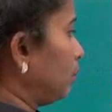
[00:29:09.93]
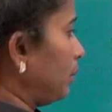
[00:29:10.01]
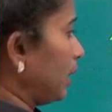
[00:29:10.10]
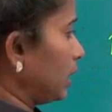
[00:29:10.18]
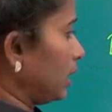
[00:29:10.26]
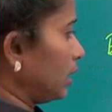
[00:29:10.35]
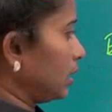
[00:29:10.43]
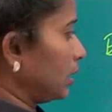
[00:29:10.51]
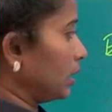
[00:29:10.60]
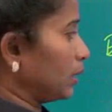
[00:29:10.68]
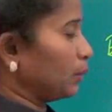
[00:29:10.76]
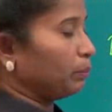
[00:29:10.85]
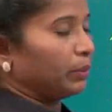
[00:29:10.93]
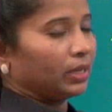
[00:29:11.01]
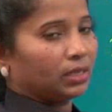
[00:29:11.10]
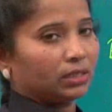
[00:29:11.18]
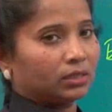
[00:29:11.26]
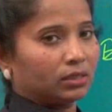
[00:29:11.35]
Begin,
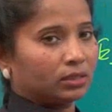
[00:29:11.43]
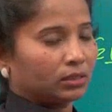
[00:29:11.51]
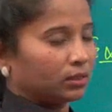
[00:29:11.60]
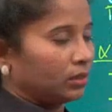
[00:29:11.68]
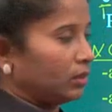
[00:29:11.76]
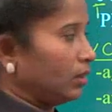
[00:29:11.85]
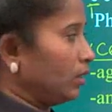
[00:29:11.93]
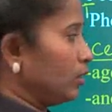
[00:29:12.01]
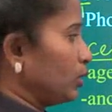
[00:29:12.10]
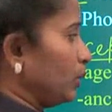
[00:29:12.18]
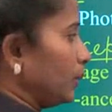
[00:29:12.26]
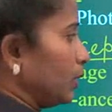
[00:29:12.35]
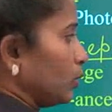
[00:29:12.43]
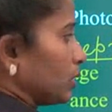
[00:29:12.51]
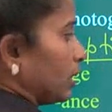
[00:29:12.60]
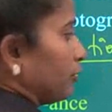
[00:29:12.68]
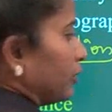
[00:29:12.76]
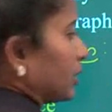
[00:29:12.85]
beginner. So even though
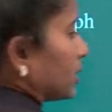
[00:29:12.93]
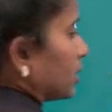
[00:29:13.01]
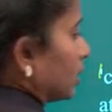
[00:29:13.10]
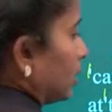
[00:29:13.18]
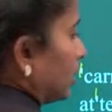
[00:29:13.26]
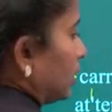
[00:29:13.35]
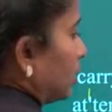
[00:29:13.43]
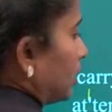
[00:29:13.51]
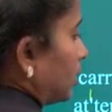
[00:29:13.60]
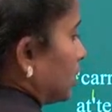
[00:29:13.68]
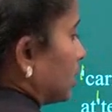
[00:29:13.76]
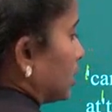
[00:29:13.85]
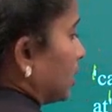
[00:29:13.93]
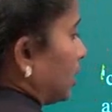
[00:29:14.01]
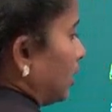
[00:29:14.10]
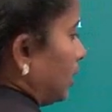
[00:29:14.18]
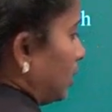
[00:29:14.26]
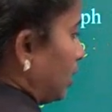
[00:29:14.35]
suffix er is
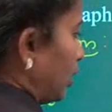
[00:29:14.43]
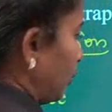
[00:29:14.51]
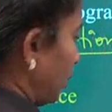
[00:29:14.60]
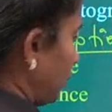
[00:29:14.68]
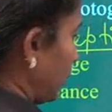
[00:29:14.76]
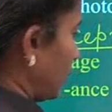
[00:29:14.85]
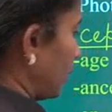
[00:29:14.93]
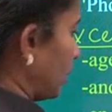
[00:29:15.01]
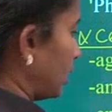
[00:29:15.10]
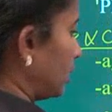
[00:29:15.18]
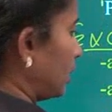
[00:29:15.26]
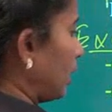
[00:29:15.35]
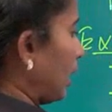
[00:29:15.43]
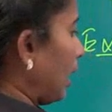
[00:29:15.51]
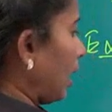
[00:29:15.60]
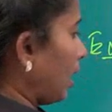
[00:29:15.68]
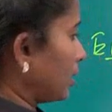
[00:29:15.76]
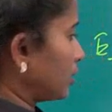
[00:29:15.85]
there, it will be on that.
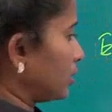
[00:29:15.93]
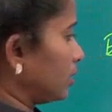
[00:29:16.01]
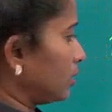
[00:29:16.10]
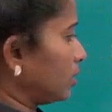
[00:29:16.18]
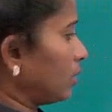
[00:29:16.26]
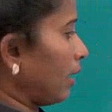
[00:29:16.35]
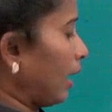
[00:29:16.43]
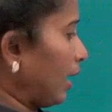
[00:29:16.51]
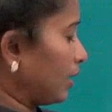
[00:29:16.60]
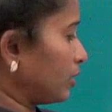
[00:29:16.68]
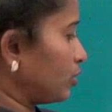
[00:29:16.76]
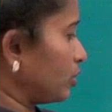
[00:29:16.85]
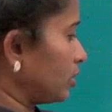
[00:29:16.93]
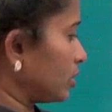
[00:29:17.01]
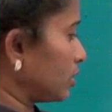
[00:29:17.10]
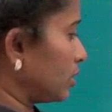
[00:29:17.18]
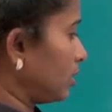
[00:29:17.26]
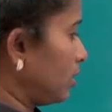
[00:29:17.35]
Actor,
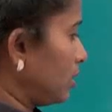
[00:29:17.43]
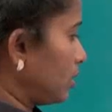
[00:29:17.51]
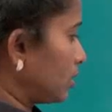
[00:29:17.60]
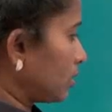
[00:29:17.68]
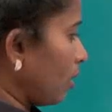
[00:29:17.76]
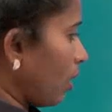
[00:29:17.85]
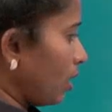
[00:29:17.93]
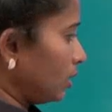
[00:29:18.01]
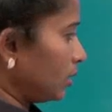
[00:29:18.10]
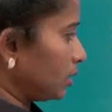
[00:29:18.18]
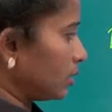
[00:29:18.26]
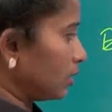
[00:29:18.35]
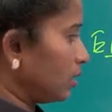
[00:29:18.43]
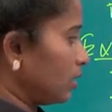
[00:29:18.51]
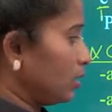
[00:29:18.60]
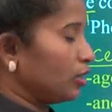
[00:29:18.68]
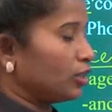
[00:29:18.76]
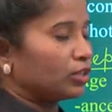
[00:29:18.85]
actress, scholar,
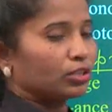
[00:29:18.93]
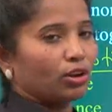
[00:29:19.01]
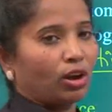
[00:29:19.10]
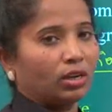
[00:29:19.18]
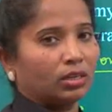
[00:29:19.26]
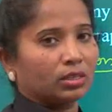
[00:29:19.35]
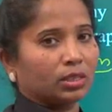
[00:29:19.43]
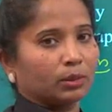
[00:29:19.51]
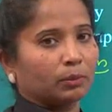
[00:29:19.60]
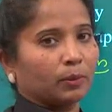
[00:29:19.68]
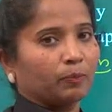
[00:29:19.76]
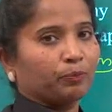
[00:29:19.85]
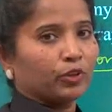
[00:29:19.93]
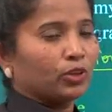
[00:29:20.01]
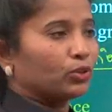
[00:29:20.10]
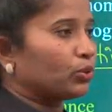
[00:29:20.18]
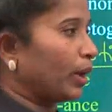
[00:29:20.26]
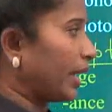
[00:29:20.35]
scholarship.
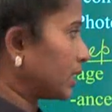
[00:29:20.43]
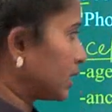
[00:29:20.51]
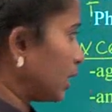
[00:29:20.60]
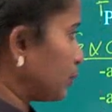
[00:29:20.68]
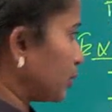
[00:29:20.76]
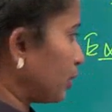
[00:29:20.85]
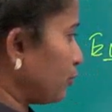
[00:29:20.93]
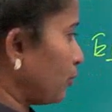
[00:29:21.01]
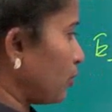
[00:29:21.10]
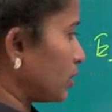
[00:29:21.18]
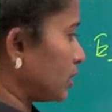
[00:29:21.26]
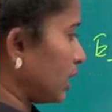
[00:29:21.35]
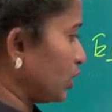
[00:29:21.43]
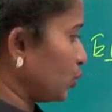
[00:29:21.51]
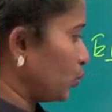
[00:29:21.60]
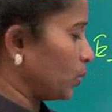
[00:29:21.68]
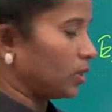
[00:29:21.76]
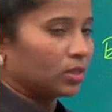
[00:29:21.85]
So exception for such
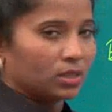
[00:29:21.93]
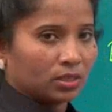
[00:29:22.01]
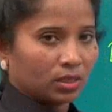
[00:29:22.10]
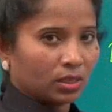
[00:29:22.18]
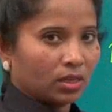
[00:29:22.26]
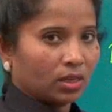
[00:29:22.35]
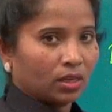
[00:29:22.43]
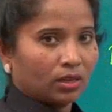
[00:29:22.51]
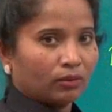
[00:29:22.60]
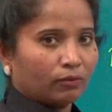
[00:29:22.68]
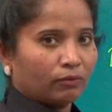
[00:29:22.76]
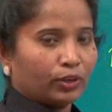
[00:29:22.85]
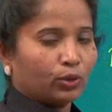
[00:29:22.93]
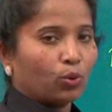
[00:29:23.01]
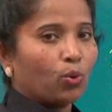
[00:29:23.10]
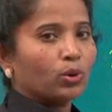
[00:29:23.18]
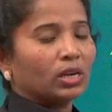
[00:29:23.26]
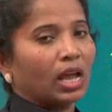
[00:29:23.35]
words, we
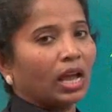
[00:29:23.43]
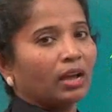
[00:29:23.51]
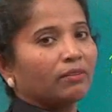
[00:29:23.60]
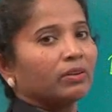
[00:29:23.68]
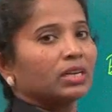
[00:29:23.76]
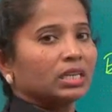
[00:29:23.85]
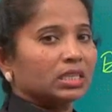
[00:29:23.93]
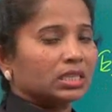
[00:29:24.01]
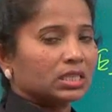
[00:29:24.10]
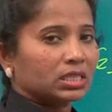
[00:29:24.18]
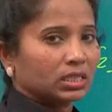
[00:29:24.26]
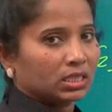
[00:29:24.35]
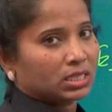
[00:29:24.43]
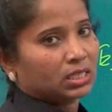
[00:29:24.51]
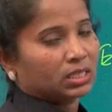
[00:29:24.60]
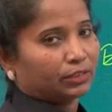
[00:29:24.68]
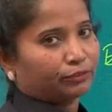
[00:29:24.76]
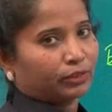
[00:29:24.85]
don't have
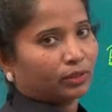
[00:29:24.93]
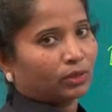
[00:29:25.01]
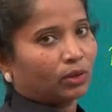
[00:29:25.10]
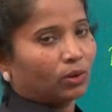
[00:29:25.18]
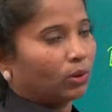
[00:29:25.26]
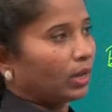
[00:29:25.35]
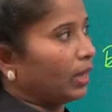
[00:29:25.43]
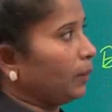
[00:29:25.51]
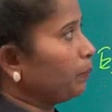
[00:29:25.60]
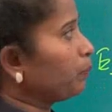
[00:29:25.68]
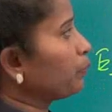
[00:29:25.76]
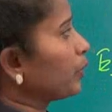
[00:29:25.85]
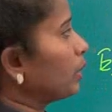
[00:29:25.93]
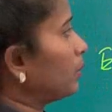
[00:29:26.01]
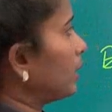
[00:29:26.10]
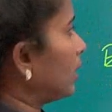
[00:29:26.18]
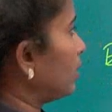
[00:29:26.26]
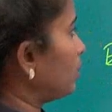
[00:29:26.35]
stress shift. Okay,
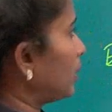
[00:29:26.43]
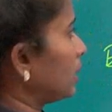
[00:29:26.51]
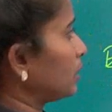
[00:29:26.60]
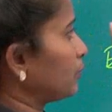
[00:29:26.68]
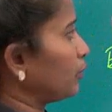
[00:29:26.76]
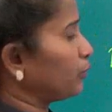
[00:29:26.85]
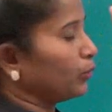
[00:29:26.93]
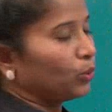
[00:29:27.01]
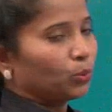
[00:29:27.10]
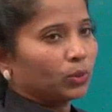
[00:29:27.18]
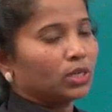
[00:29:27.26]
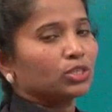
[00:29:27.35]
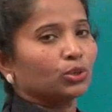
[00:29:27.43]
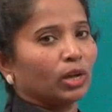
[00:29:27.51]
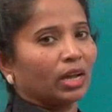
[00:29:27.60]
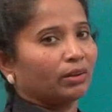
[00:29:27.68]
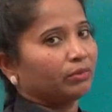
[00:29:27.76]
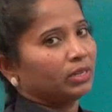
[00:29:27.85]
but otherwise for few words you
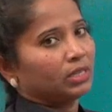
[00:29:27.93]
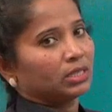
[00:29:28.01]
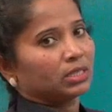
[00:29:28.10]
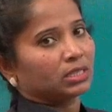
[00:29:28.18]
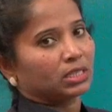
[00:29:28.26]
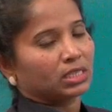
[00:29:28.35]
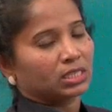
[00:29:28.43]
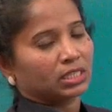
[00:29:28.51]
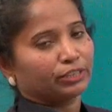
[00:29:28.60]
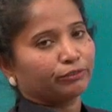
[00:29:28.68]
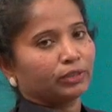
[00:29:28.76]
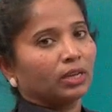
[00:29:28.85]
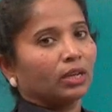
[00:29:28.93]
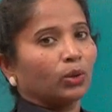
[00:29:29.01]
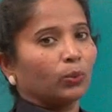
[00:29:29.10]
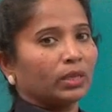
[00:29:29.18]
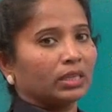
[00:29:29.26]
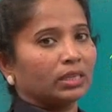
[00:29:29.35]
have stress shift
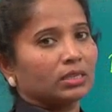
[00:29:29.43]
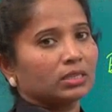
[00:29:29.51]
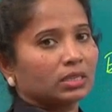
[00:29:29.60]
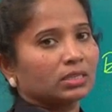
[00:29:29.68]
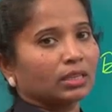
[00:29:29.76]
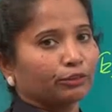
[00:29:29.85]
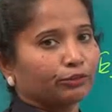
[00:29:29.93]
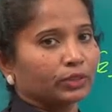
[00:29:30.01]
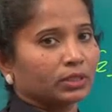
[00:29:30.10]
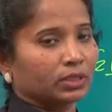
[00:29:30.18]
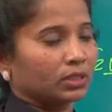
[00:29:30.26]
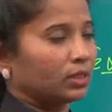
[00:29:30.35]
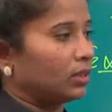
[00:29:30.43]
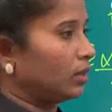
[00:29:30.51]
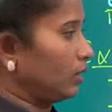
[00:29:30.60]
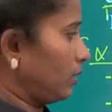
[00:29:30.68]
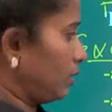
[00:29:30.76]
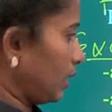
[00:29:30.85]
when there is a suffix,
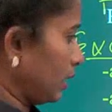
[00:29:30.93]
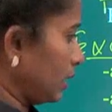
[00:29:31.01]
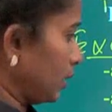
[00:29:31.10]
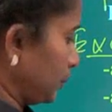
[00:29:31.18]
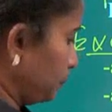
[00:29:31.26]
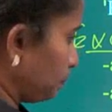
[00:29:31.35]
right?